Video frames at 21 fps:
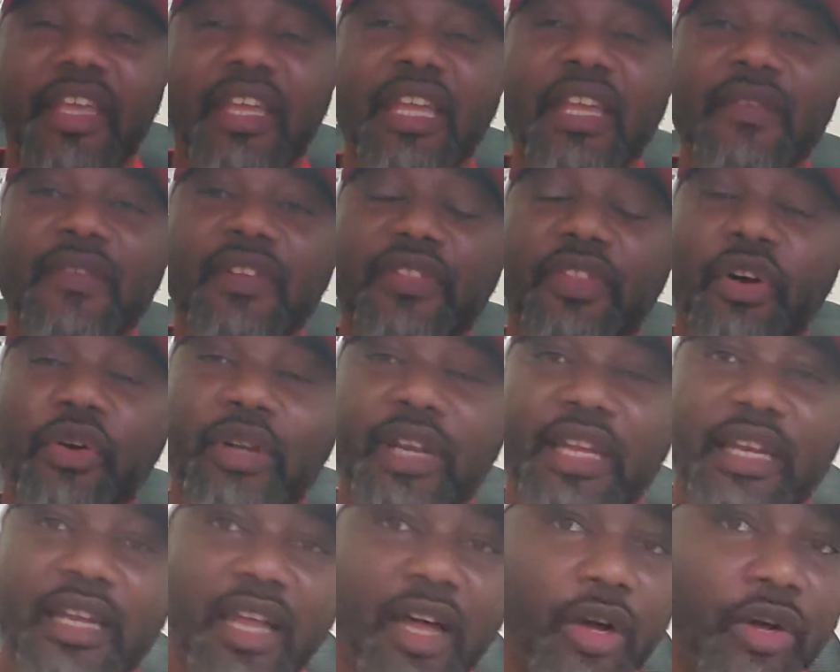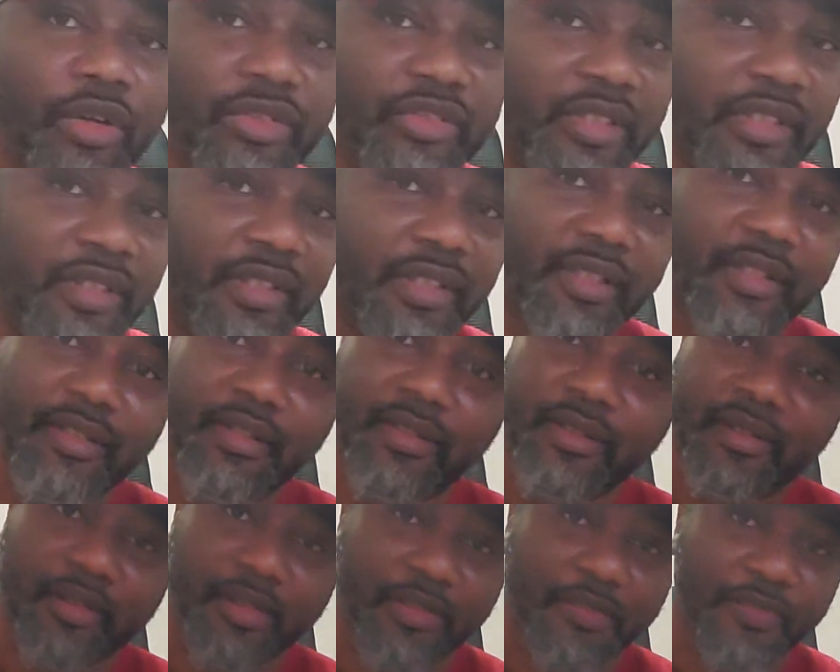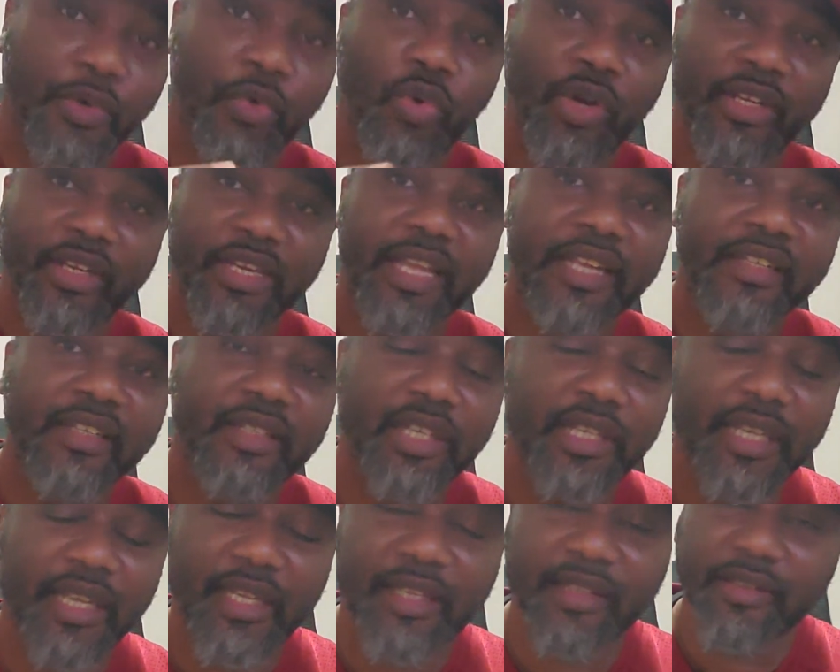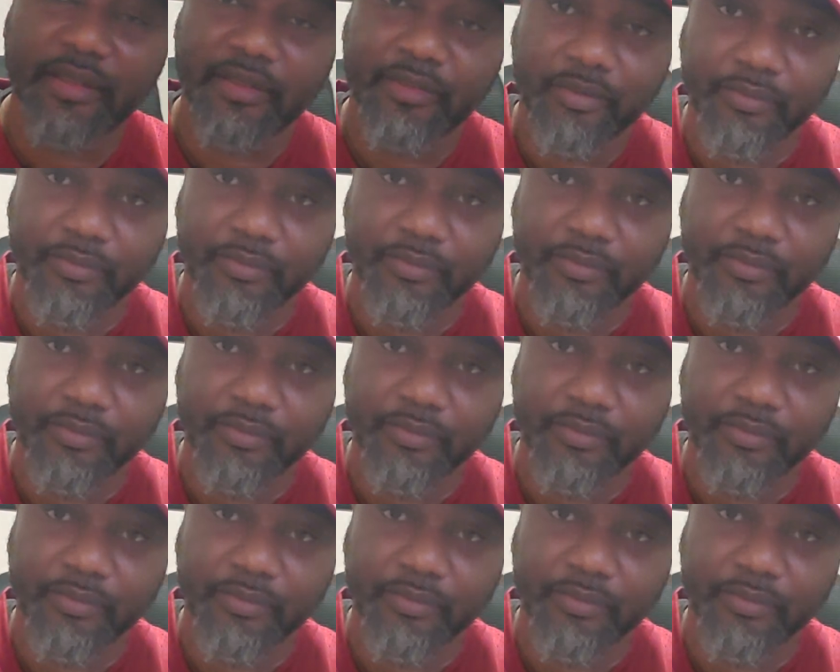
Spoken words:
even though they lost, for what they did